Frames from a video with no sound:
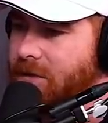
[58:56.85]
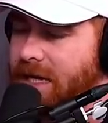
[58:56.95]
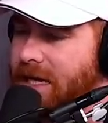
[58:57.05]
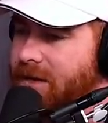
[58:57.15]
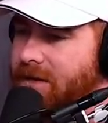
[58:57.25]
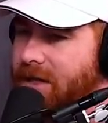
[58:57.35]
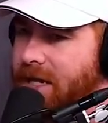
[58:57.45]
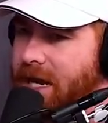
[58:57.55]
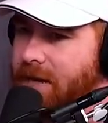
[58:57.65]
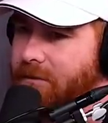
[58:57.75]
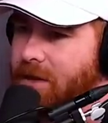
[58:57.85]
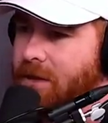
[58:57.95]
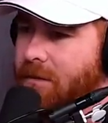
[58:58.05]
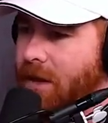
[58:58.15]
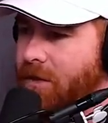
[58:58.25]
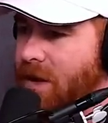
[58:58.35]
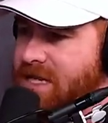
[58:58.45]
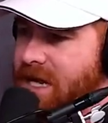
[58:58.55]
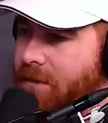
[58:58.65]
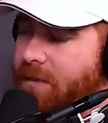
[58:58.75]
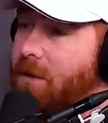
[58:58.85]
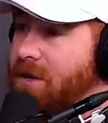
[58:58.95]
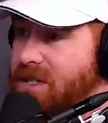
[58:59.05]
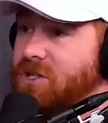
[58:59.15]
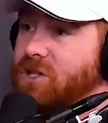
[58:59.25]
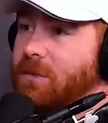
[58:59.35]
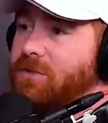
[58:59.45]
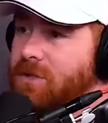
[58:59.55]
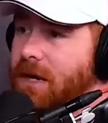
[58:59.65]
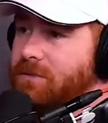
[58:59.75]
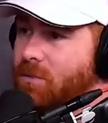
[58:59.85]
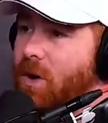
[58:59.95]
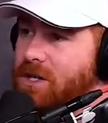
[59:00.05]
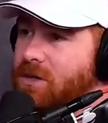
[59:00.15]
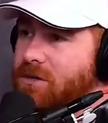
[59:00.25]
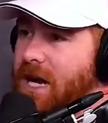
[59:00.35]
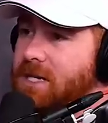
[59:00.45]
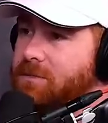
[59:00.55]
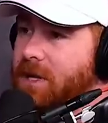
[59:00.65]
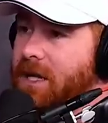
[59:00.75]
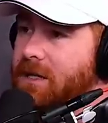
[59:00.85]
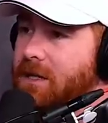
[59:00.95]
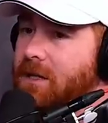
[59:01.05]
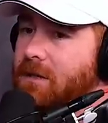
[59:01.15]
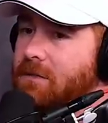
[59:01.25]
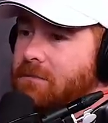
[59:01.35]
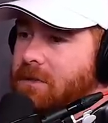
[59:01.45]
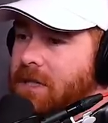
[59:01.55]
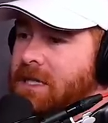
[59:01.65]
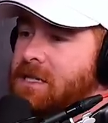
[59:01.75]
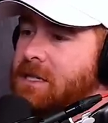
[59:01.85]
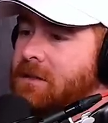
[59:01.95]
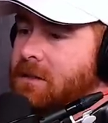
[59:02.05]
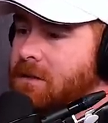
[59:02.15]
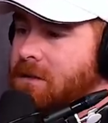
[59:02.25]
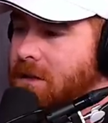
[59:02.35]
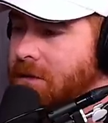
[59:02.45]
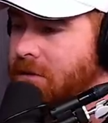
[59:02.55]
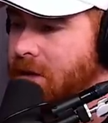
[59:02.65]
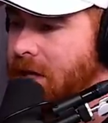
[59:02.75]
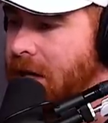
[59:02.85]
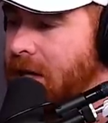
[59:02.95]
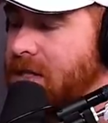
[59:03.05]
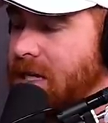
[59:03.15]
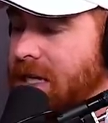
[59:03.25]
Why can't I think of the name on the West Side? But I went to the gym a few times and watched those guys play. It's it's